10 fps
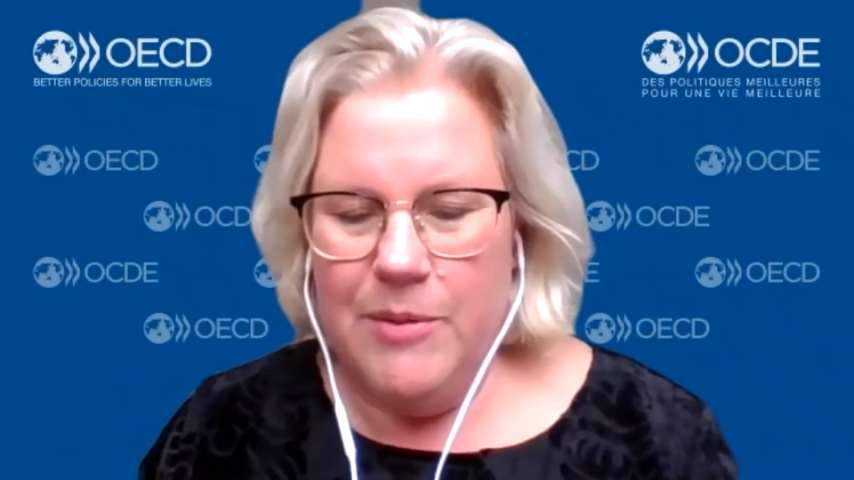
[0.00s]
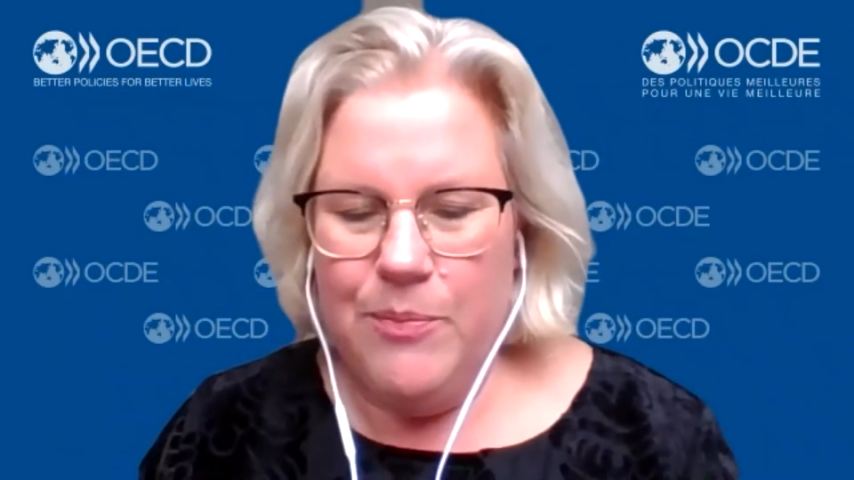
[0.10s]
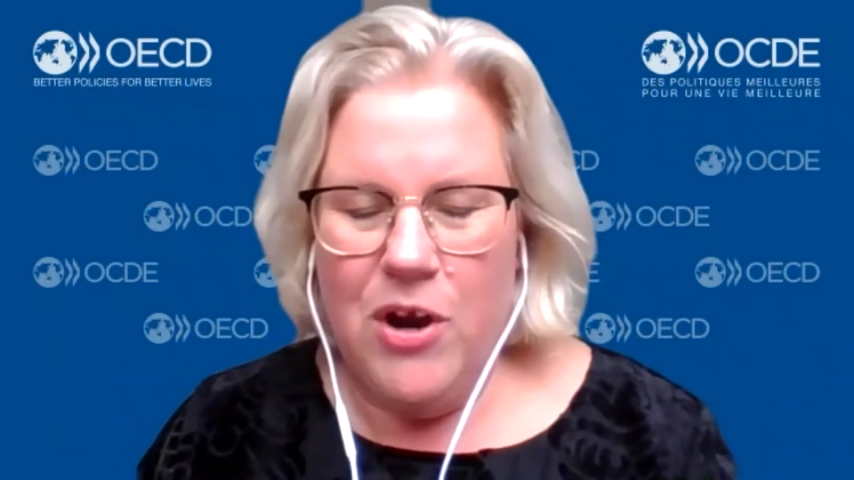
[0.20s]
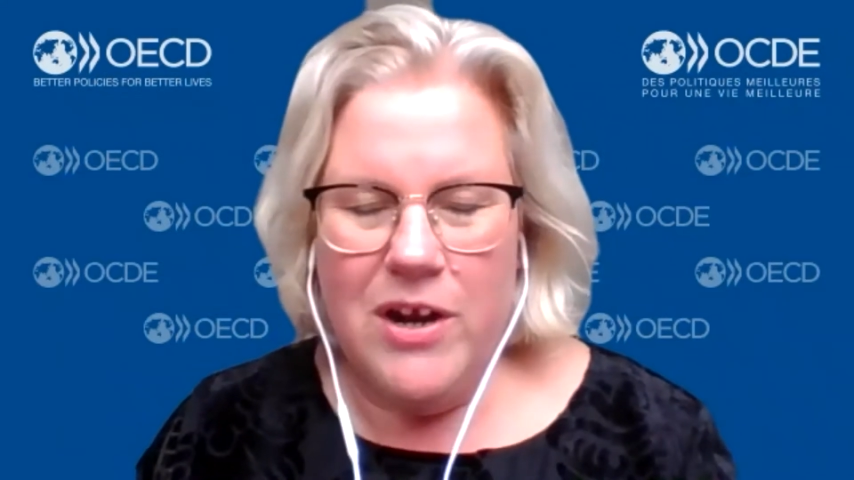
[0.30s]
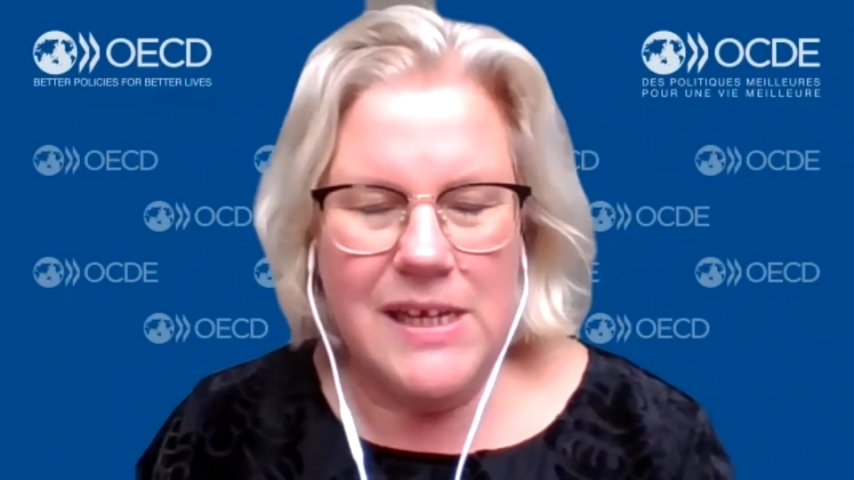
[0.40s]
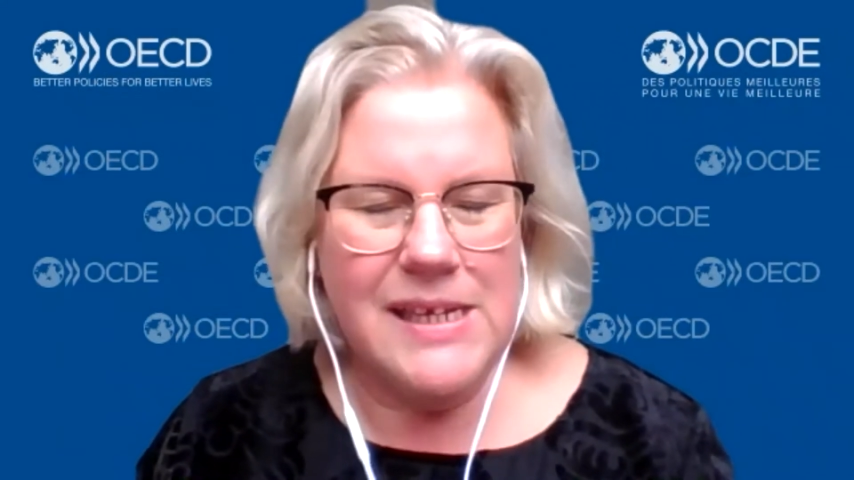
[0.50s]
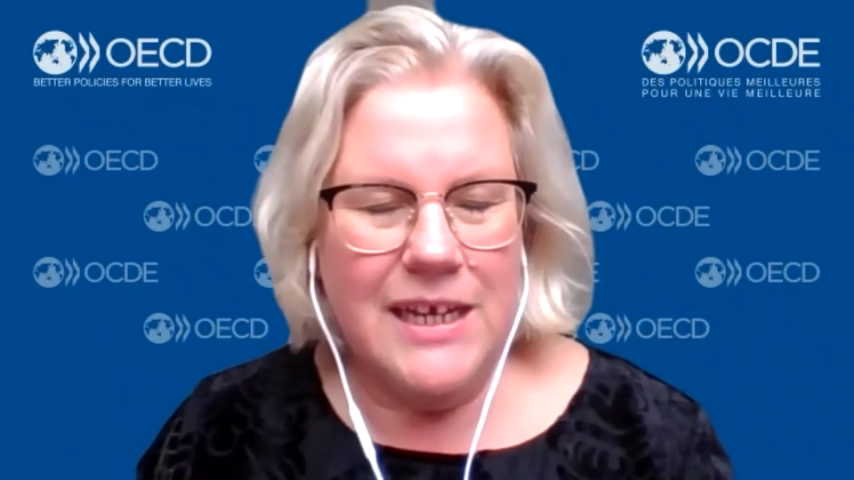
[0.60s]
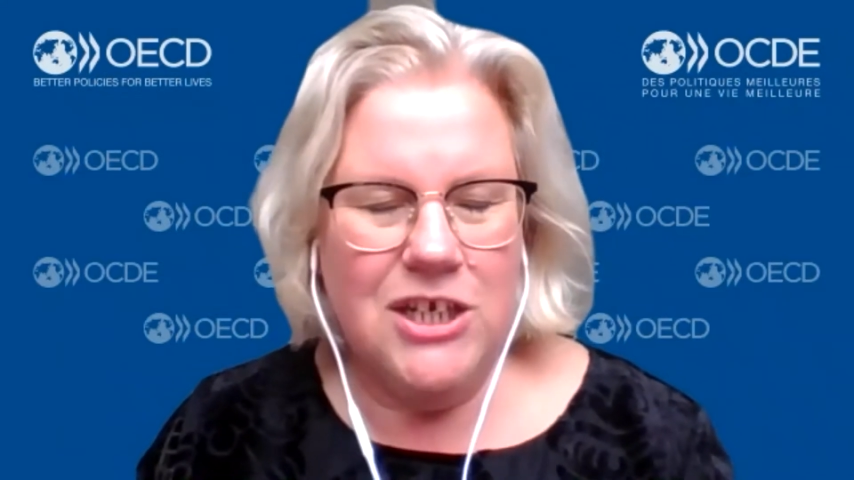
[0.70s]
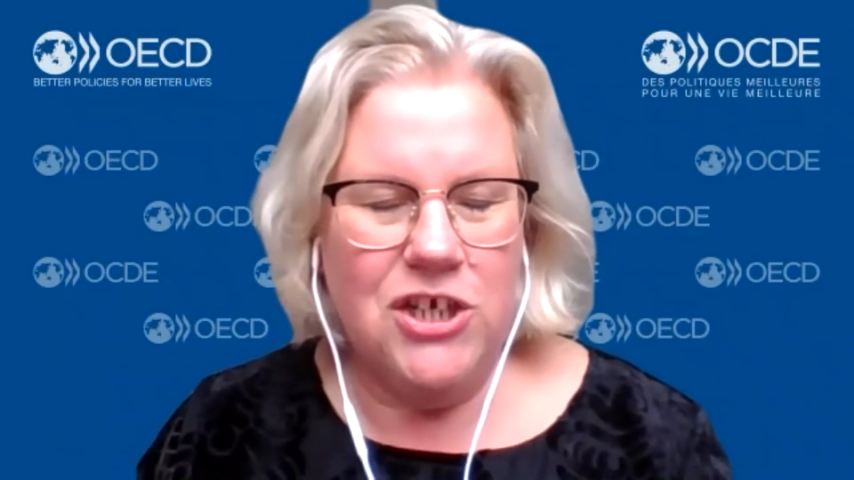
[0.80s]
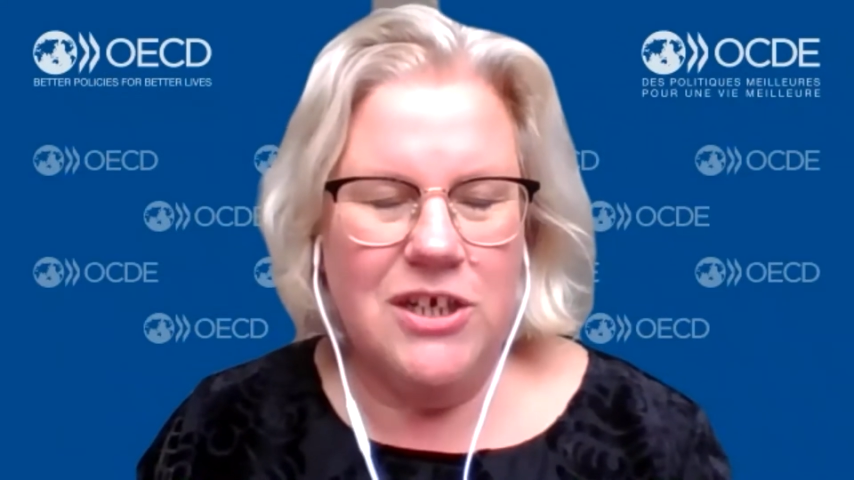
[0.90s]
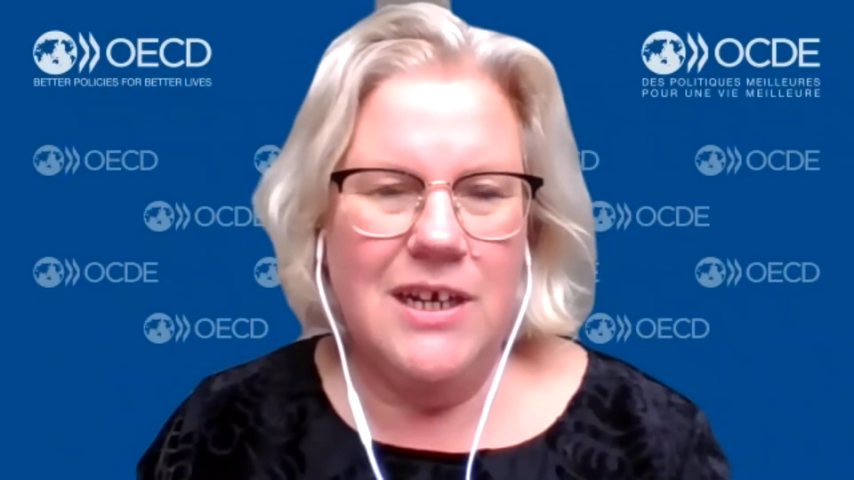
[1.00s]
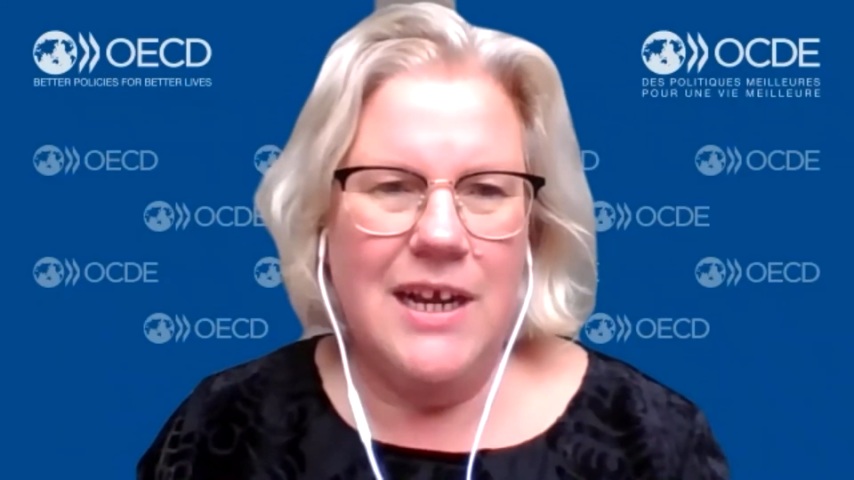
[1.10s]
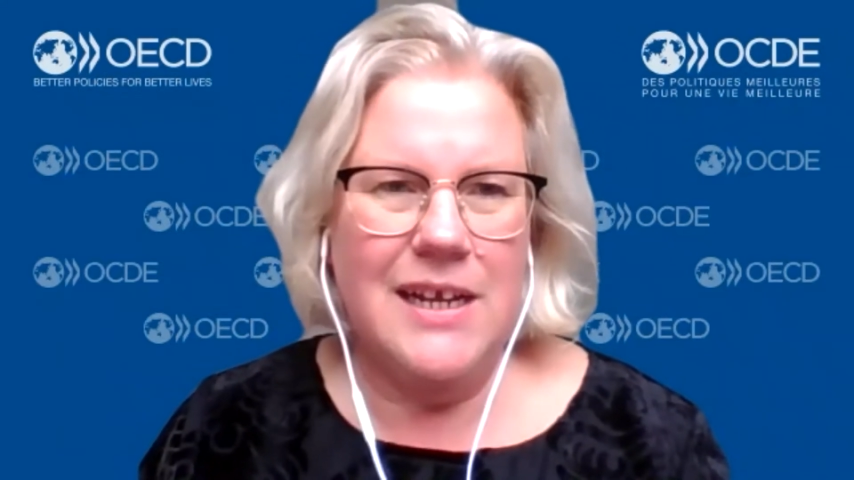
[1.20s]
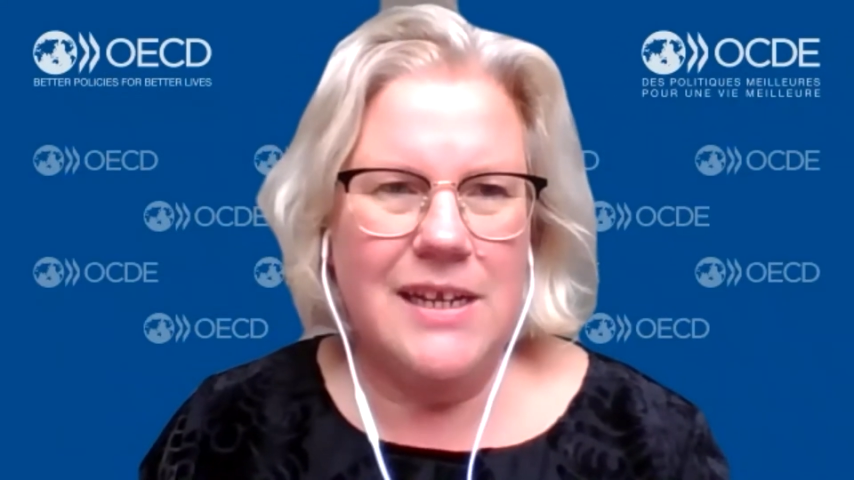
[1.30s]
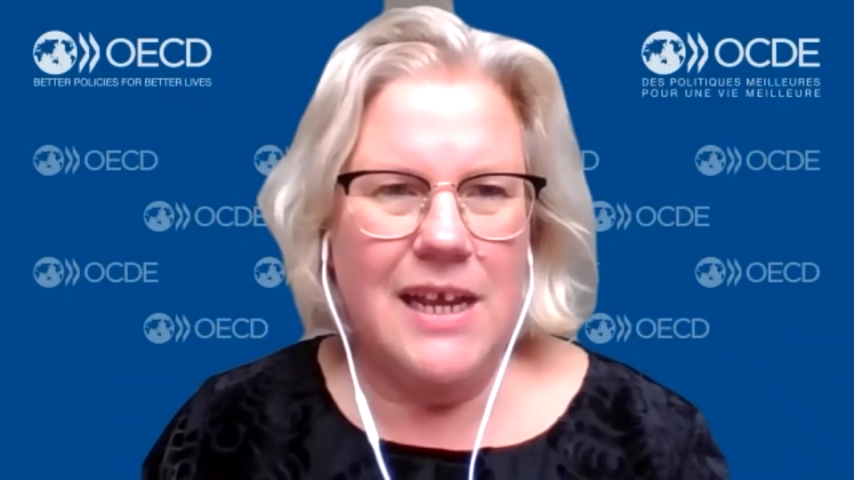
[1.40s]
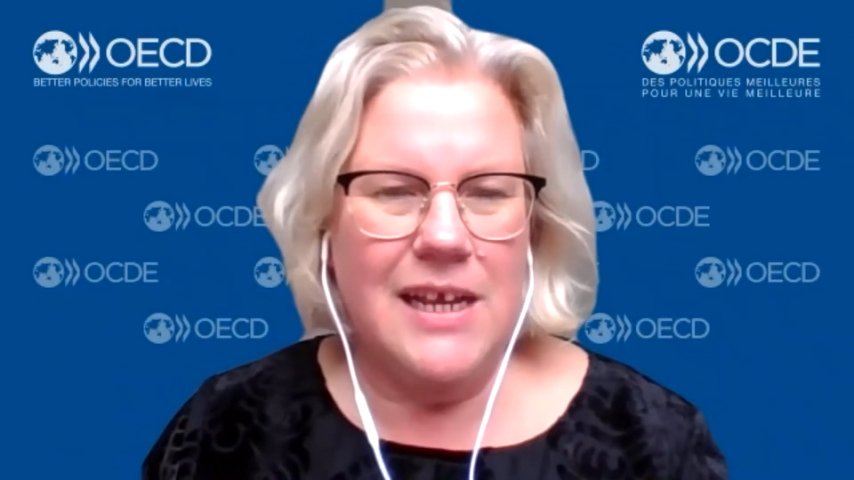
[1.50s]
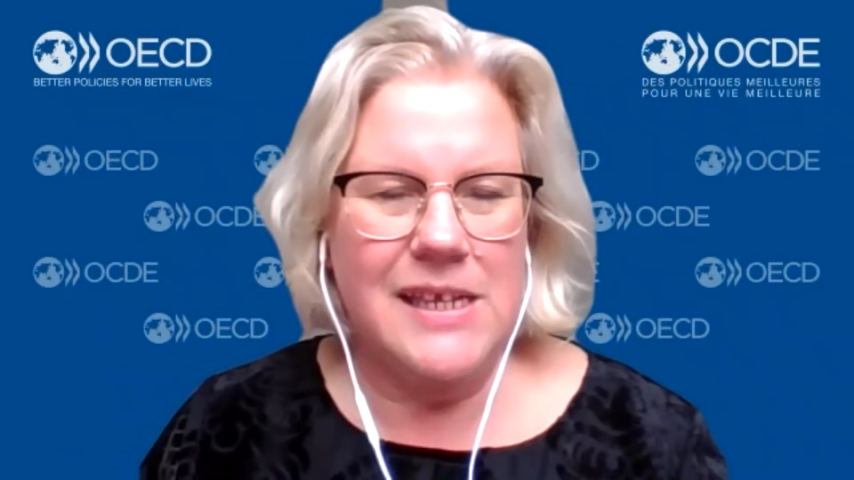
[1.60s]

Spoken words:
product sector, and